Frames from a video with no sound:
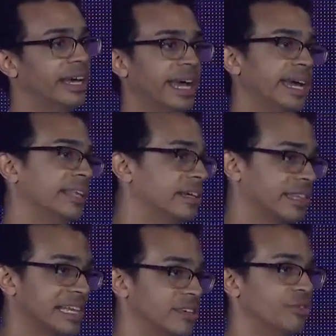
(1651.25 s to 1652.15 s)
hey, like
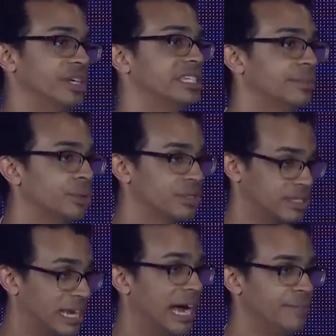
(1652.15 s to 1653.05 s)
that's a reasonable
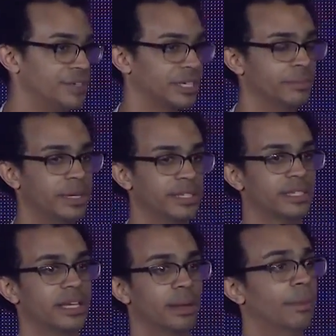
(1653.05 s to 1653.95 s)
time to commit.
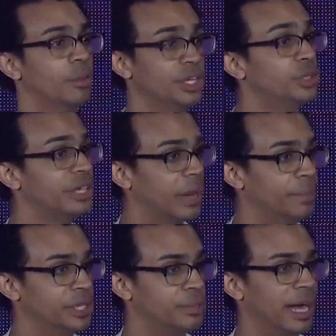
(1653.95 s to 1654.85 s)
But we do
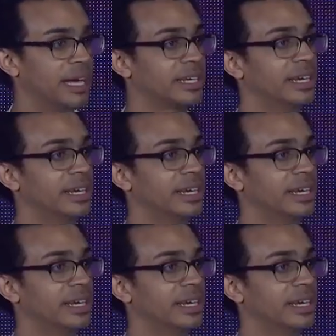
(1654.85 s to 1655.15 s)
get pushback.